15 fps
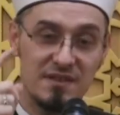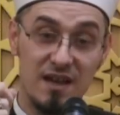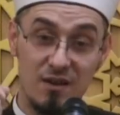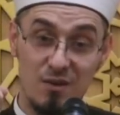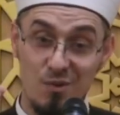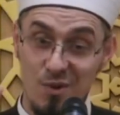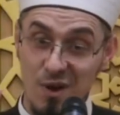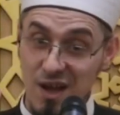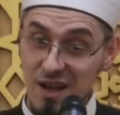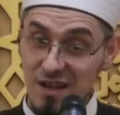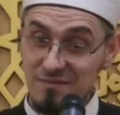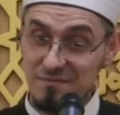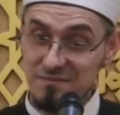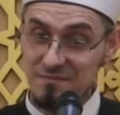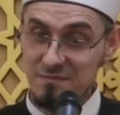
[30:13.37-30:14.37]
taqwa,
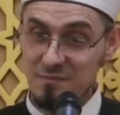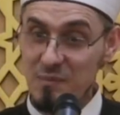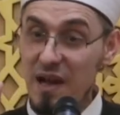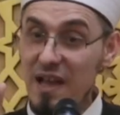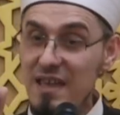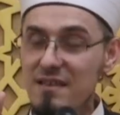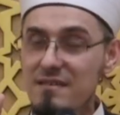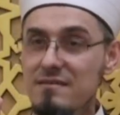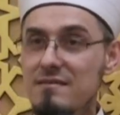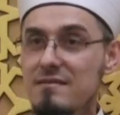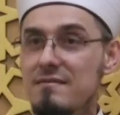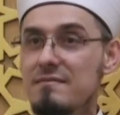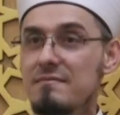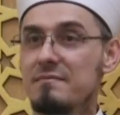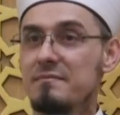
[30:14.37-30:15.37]
pious.